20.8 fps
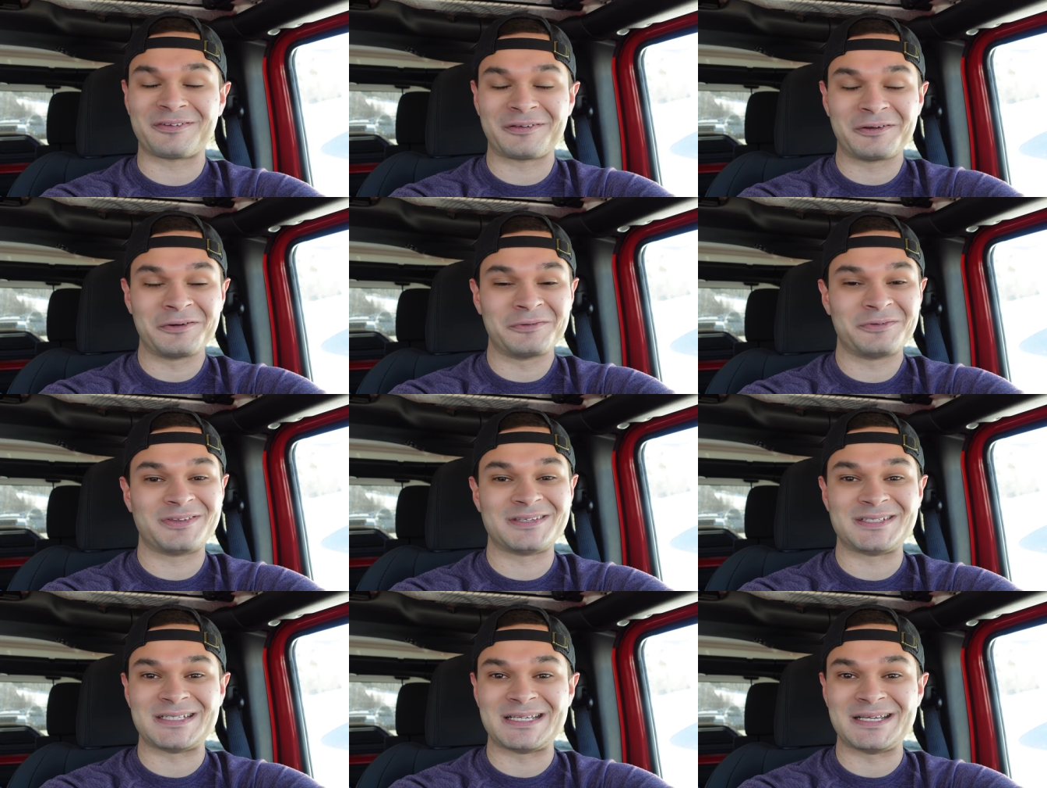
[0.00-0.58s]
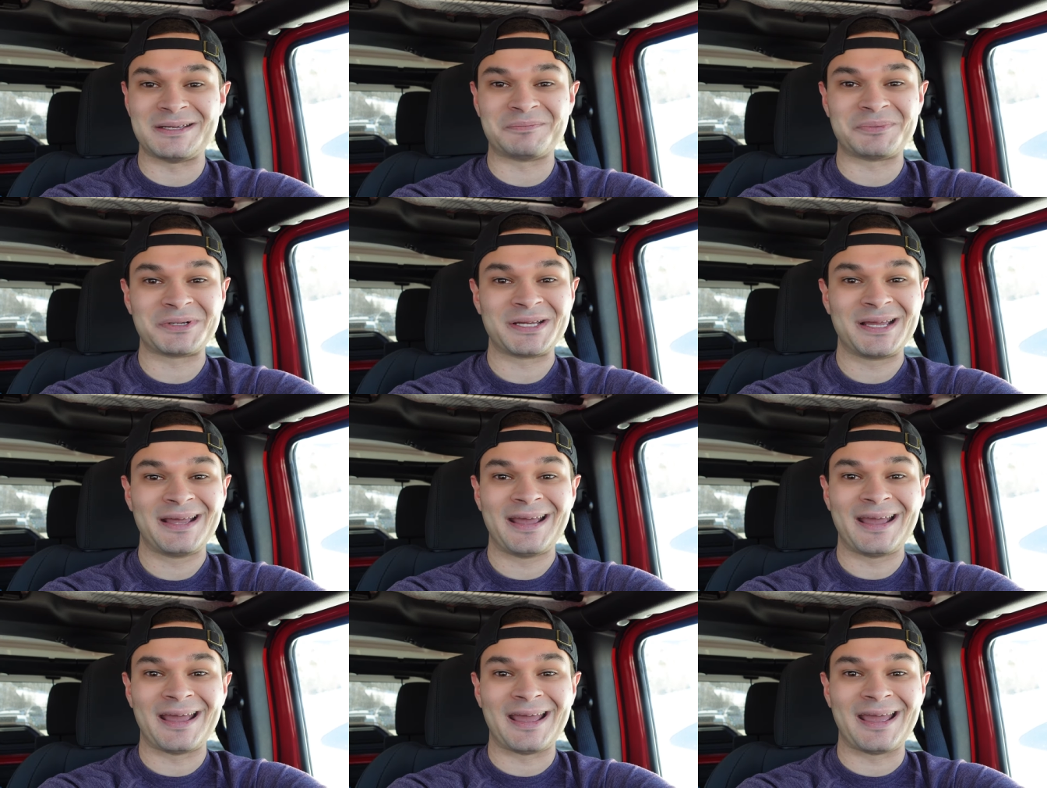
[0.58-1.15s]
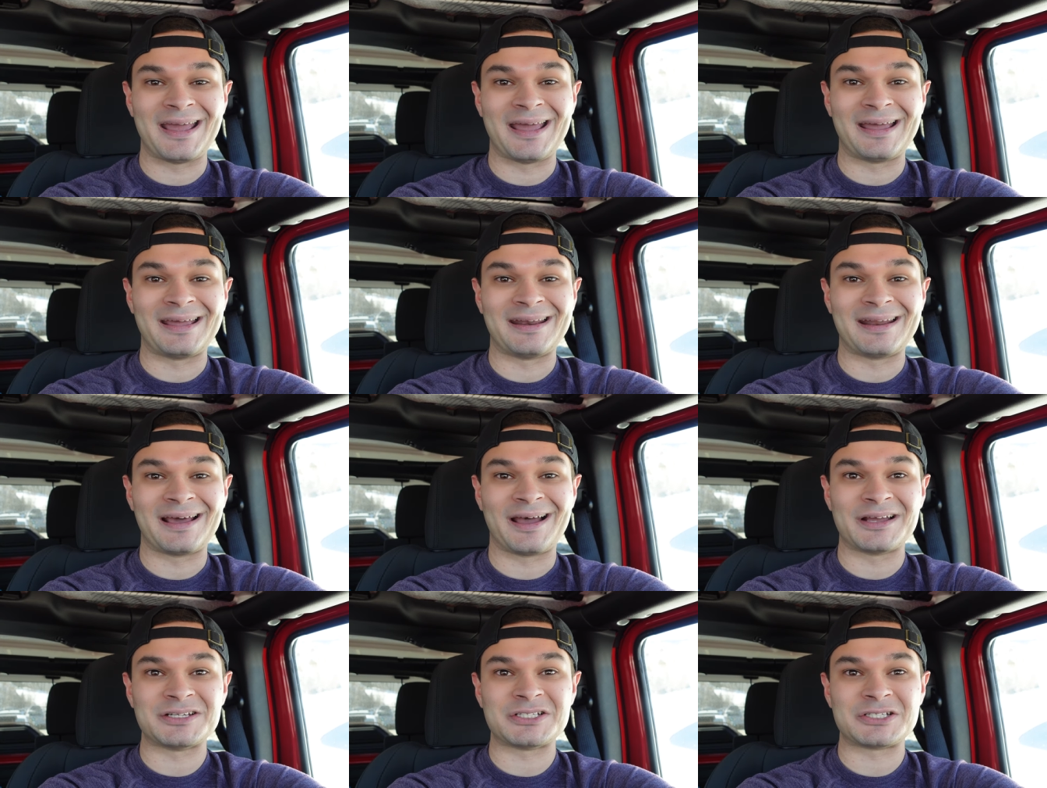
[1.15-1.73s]
so steep
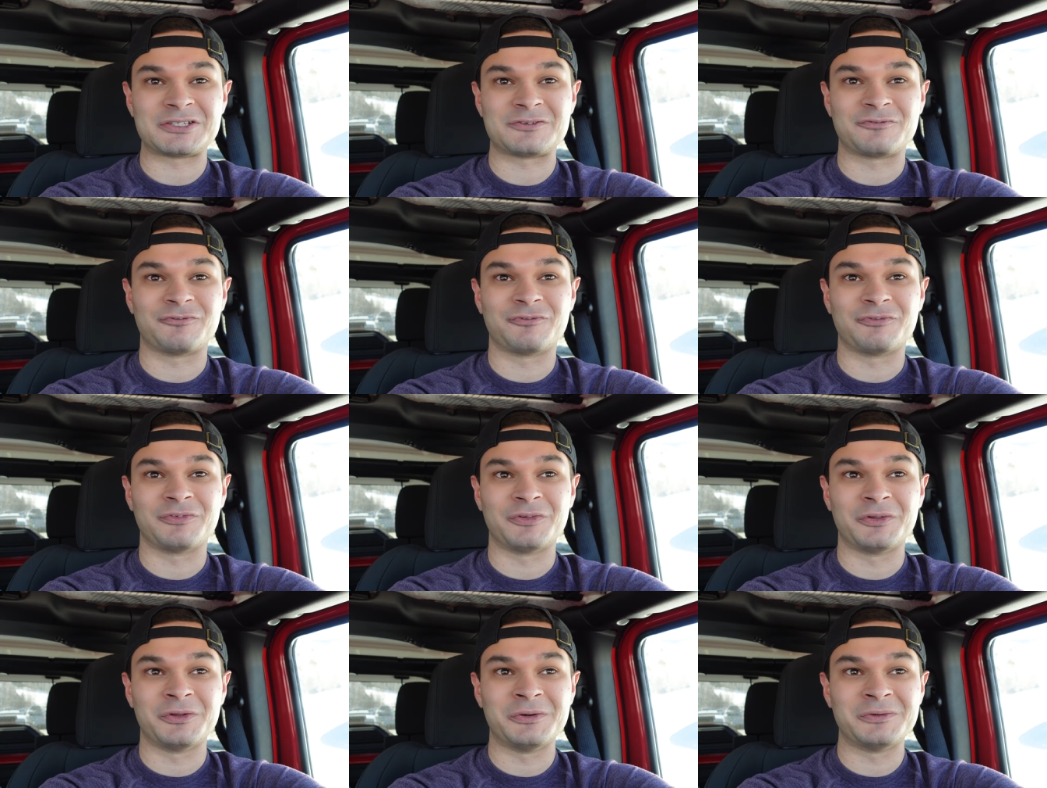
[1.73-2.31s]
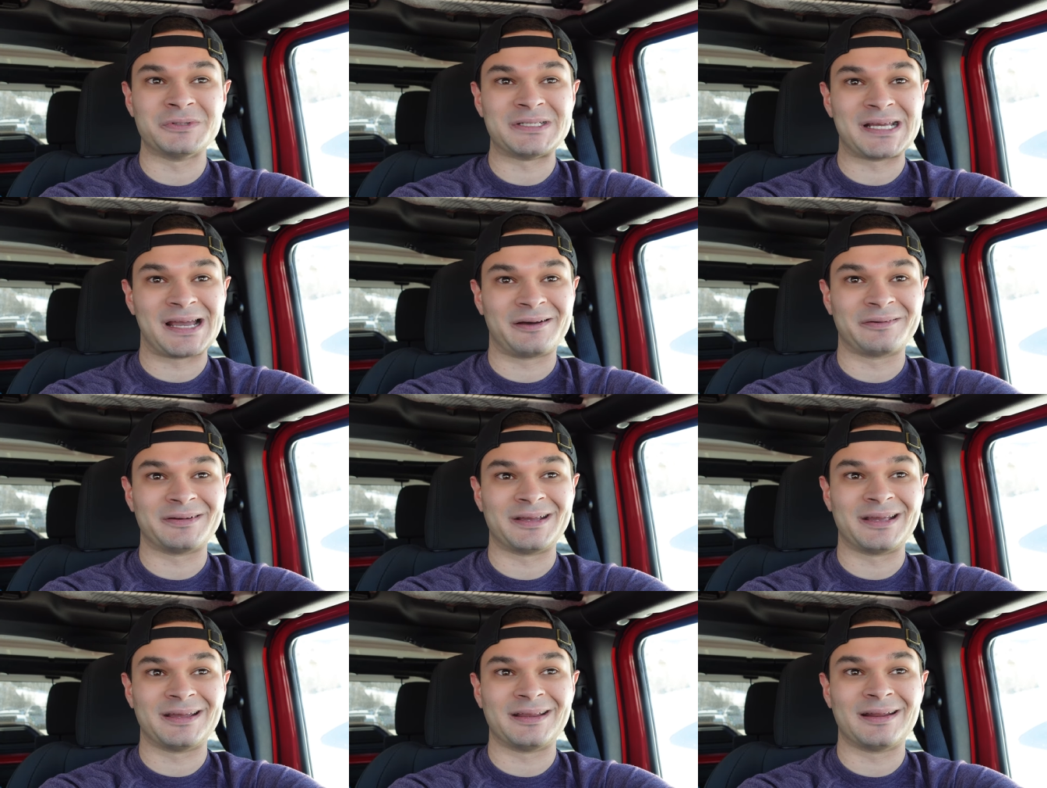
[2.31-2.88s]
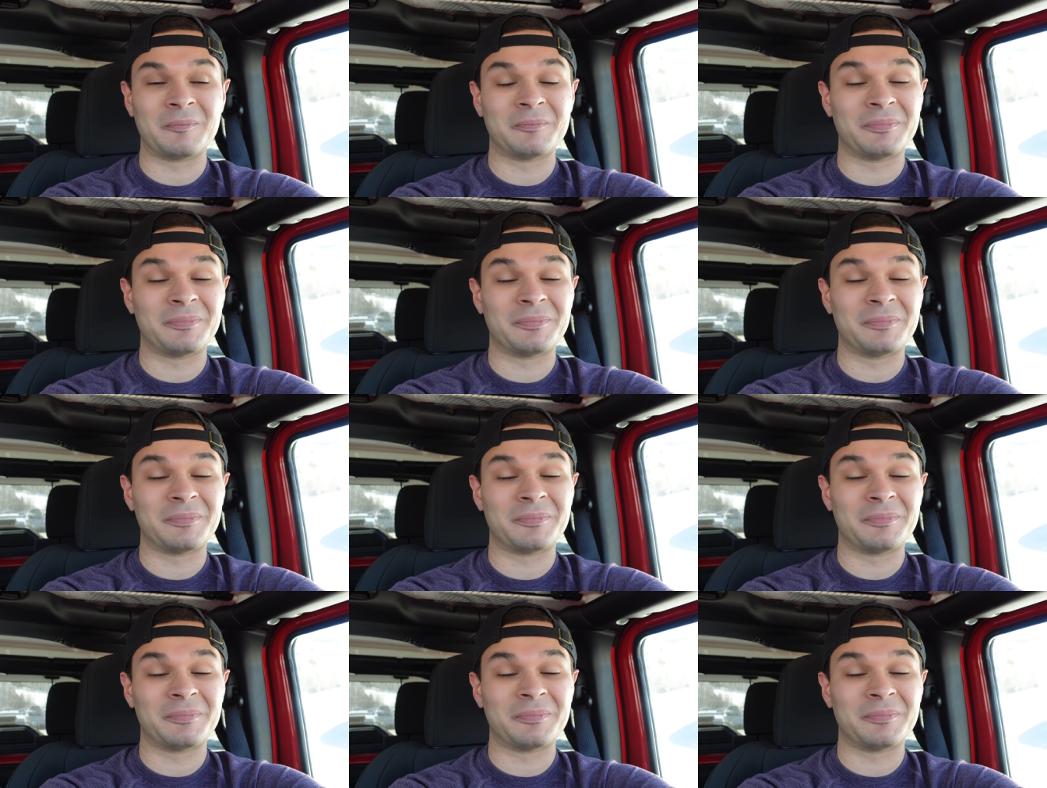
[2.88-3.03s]
and I just flew down it,